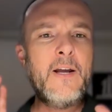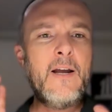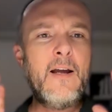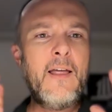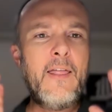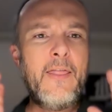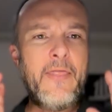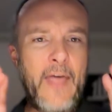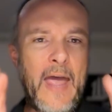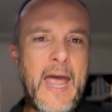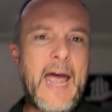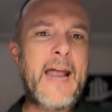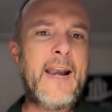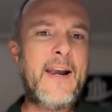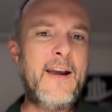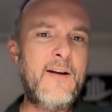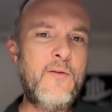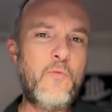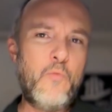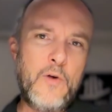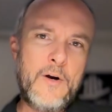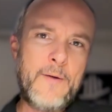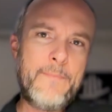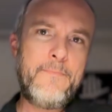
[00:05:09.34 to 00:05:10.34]
Then
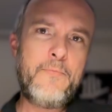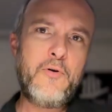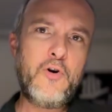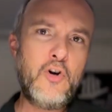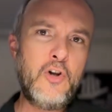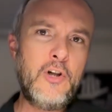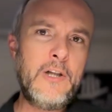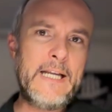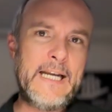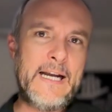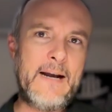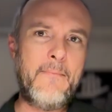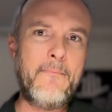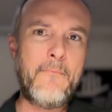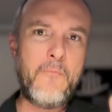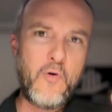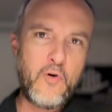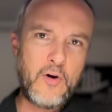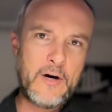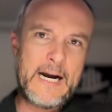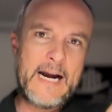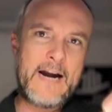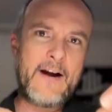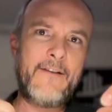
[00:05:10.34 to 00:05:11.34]
we're pulling
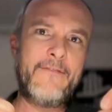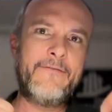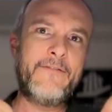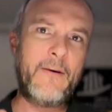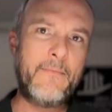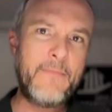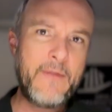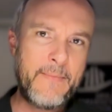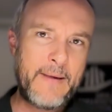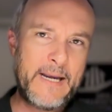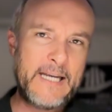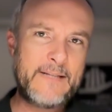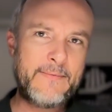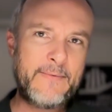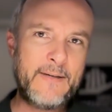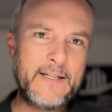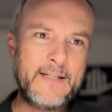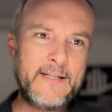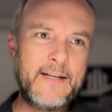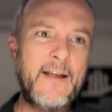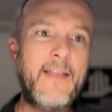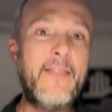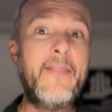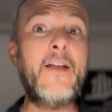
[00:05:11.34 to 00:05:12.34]
more air from the
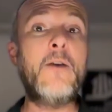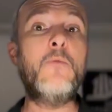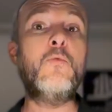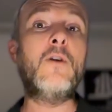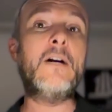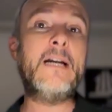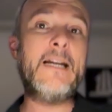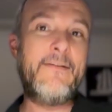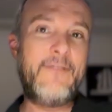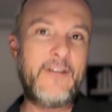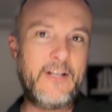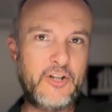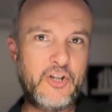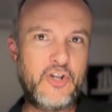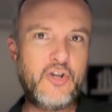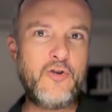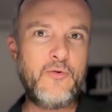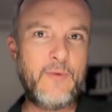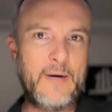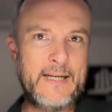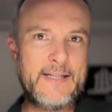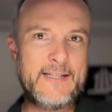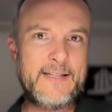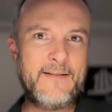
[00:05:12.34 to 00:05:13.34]
basement than we're giving
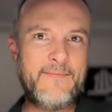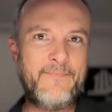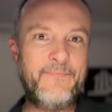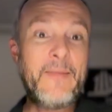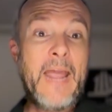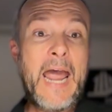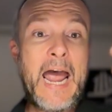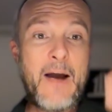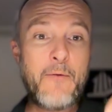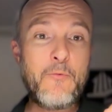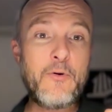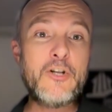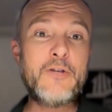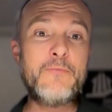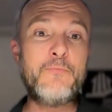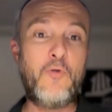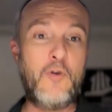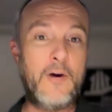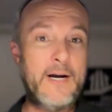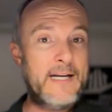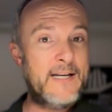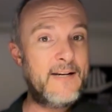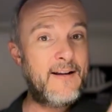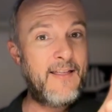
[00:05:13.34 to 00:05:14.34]
to it, at which
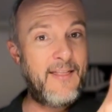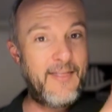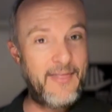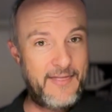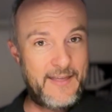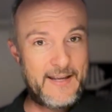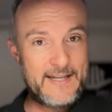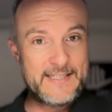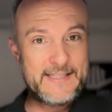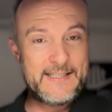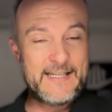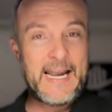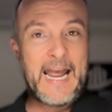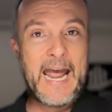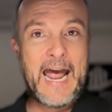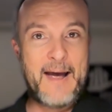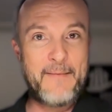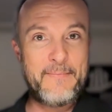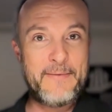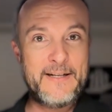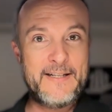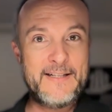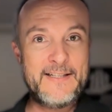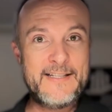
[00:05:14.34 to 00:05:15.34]
point this
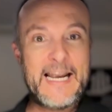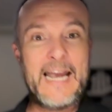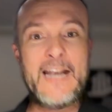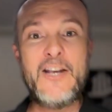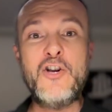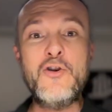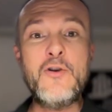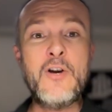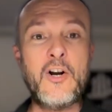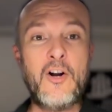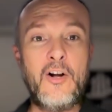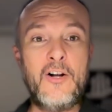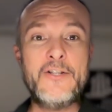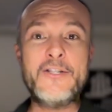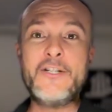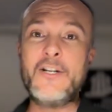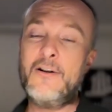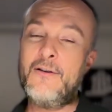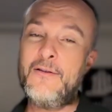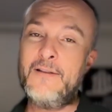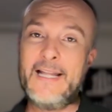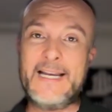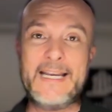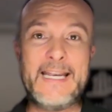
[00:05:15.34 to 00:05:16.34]
happens. And you could
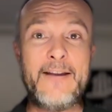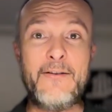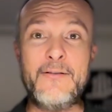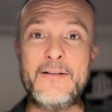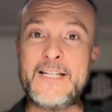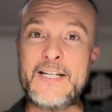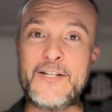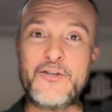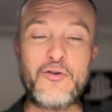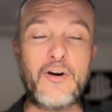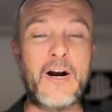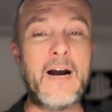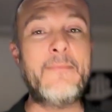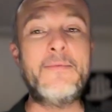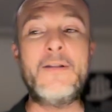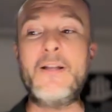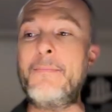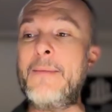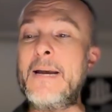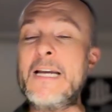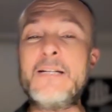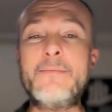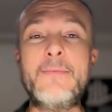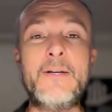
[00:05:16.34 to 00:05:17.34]
also, like he described, the
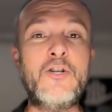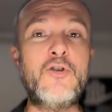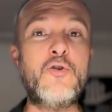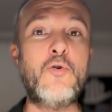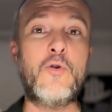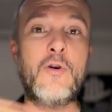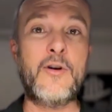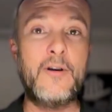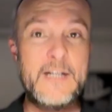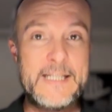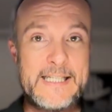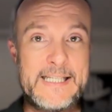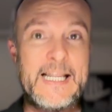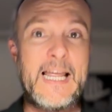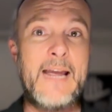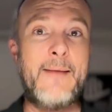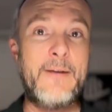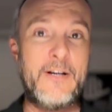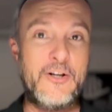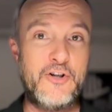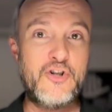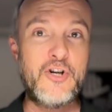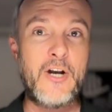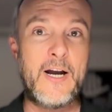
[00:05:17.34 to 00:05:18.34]
basement door
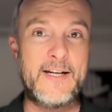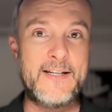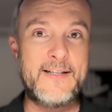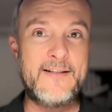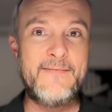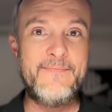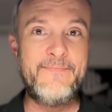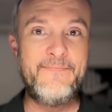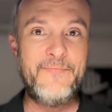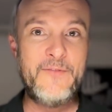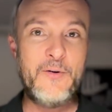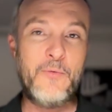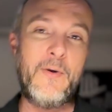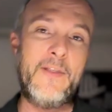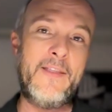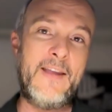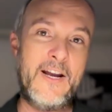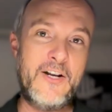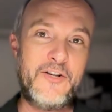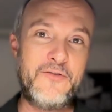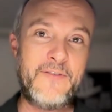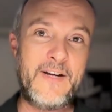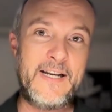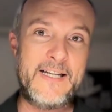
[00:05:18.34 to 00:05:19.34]
slamming shut when the
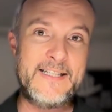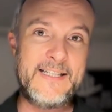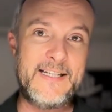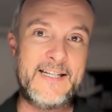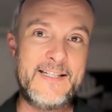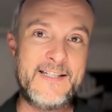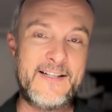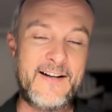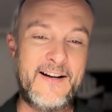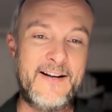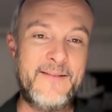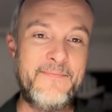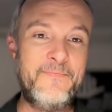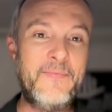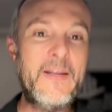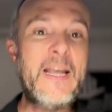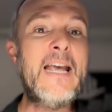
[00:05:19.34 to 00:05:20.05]
HVAC is on.